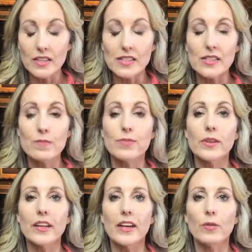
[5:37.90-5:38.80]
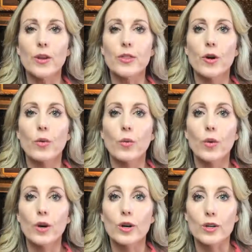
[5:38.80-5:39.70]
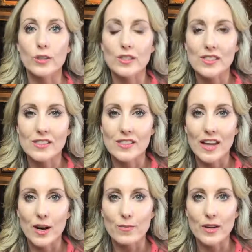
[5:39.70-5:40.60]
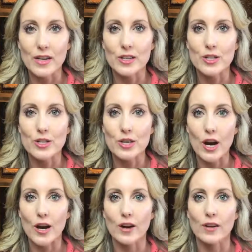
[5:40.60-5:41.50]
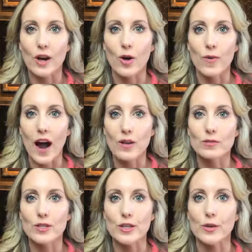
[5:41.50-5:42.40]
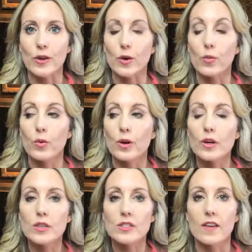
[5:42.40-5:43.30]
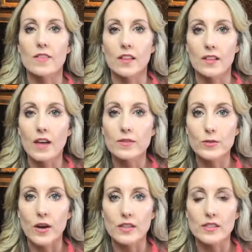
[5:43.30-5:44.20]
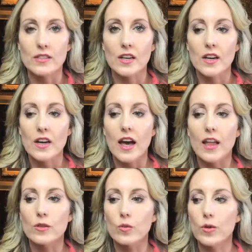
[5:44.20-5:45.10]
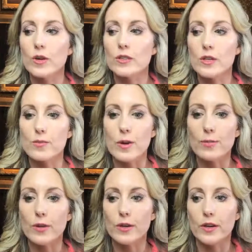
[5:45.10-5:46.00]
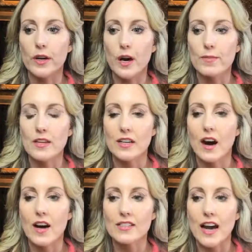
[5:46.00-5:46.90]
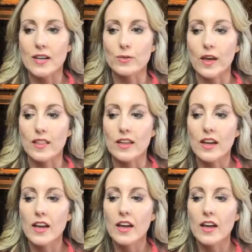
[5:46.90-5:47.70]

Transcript: simply with the words that are being shared around you, and the words of the loved ones, and the words of the people that you're going to come into contact with,